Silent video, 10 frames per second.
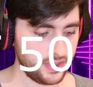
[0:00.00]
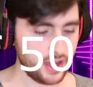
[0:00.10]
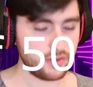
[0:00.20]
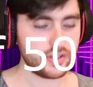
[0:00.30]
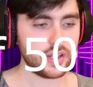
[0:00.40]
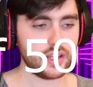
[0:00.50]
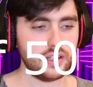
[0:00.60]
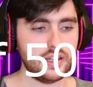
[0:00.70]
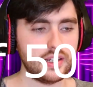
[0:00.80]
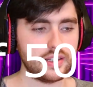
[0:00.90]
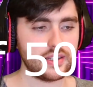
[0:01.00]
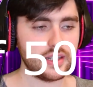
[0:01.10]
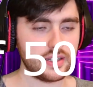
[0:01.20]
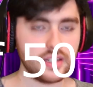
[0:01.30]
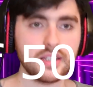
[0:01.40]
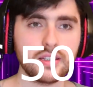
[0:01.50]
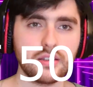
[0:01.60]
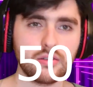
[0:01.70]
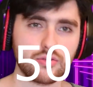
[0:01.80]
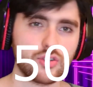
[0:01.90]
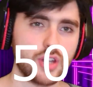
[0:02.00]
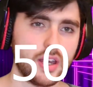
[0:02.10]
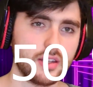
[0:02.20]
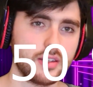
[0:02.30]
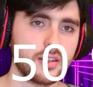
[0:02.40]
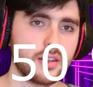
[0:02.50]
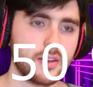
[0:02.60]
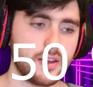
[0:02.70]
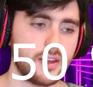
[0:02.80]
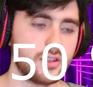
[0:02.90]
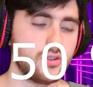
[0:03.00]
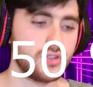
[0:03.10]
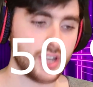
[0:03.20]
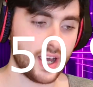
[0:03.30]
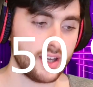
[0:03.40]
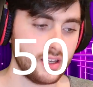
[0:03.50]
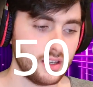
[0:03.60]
There is a statistical chance to die